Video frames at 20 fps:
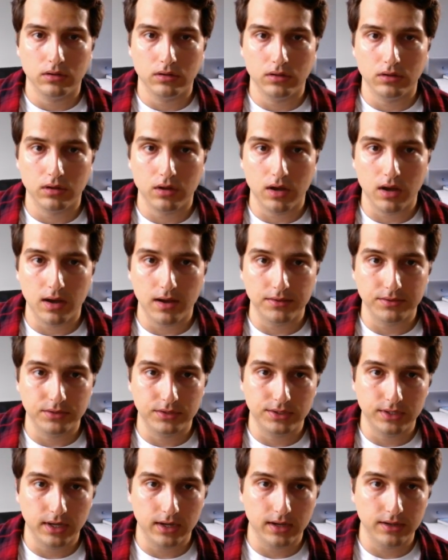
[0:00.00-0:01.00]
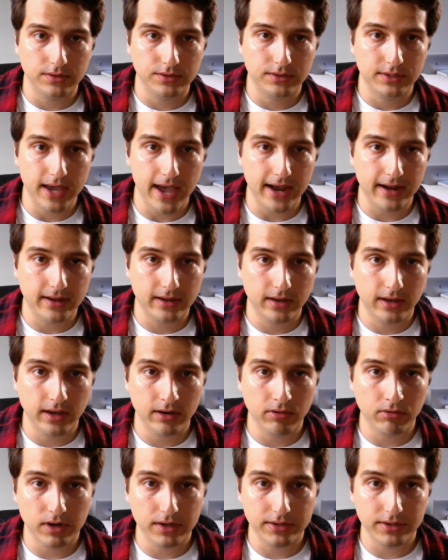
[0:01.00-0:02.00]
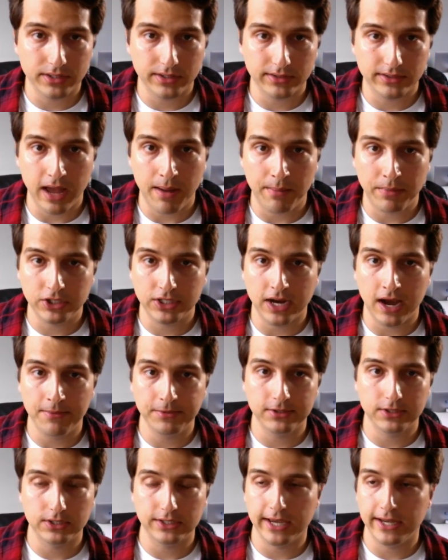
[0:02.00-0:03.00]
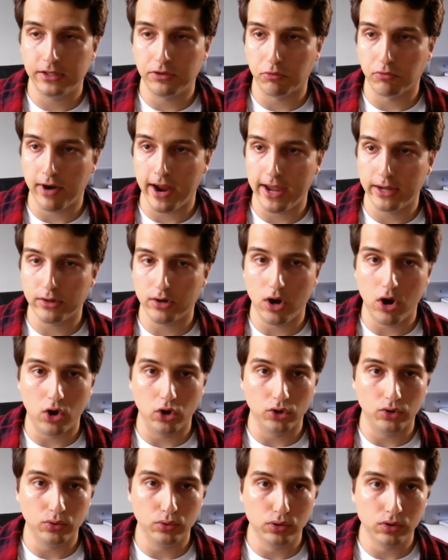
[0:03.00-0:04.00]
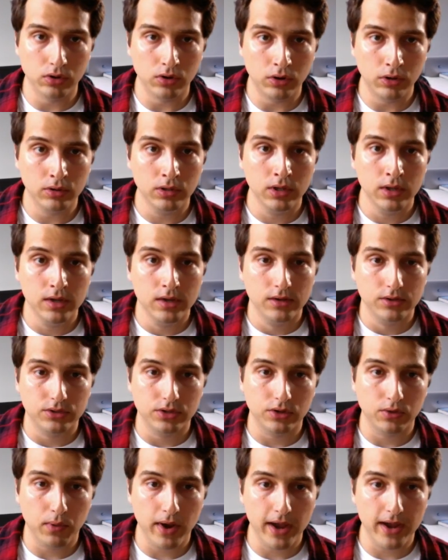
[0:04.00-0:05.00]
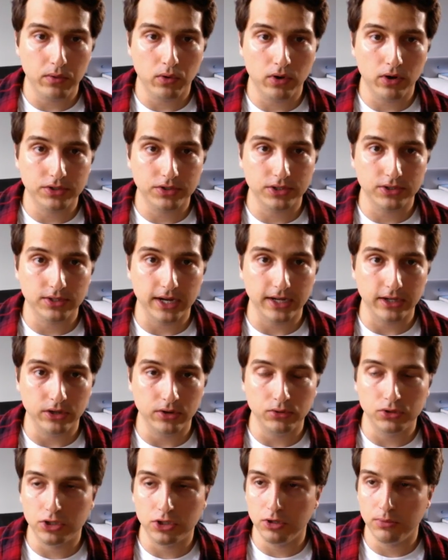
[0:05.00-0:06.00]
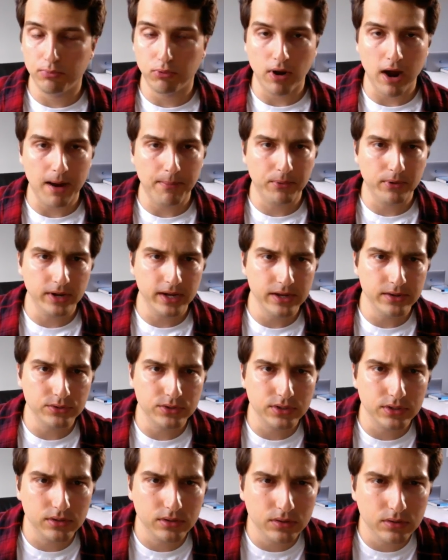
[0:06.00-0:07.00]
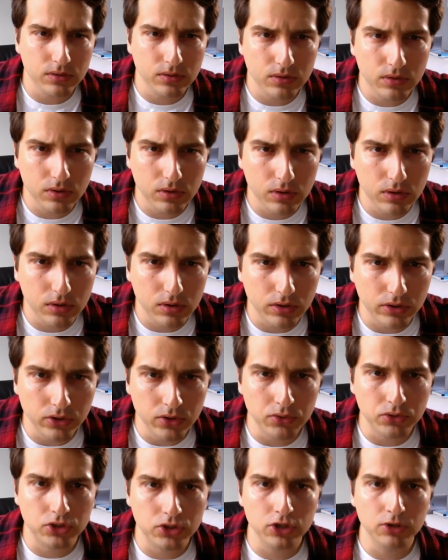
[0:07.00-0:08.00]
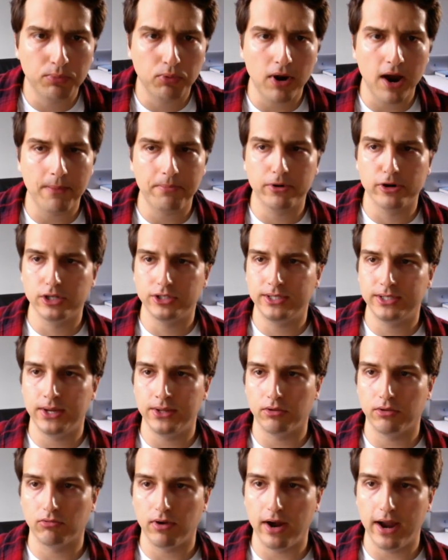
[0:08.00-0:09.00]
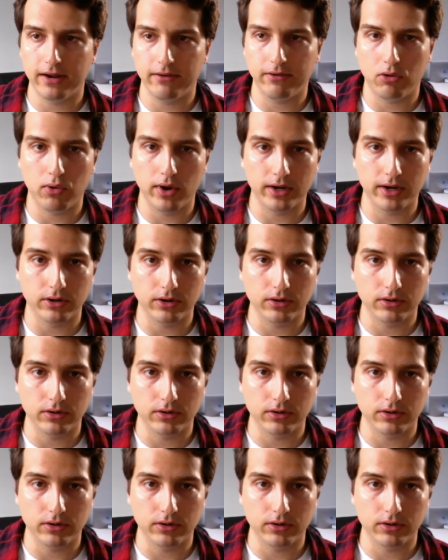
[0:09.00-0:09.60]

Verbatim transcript: Uh, Z- Zach Kira says, "How much time does it take to rank on Google?" So the way it works is like YouTube properties. YouTube properties tend to rank quicker.